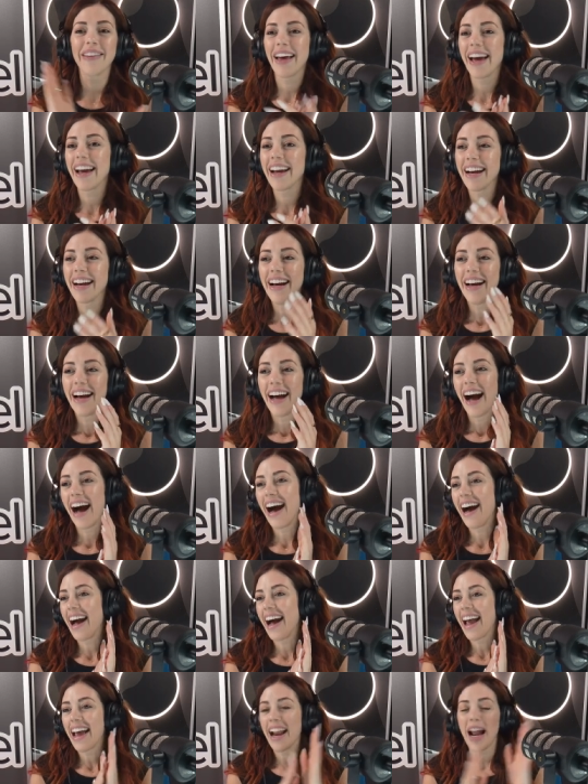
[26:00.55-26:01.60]
like
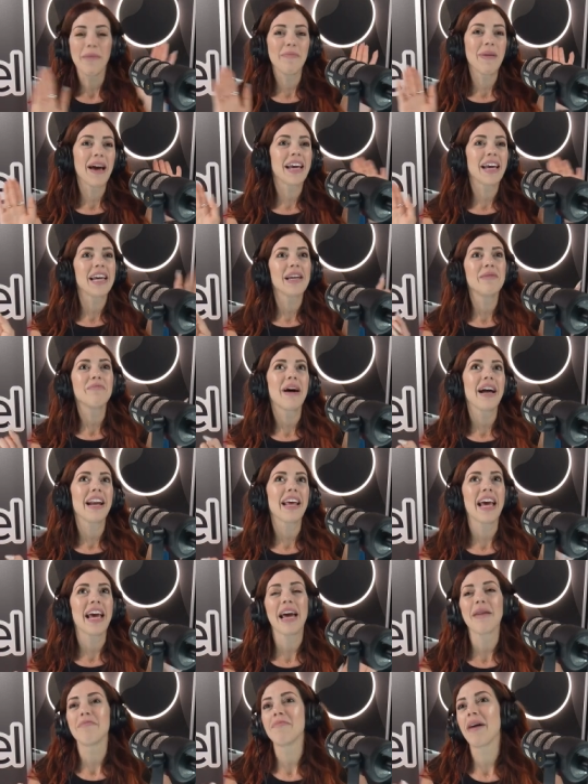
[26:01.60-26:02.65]
uh, and i'm making money and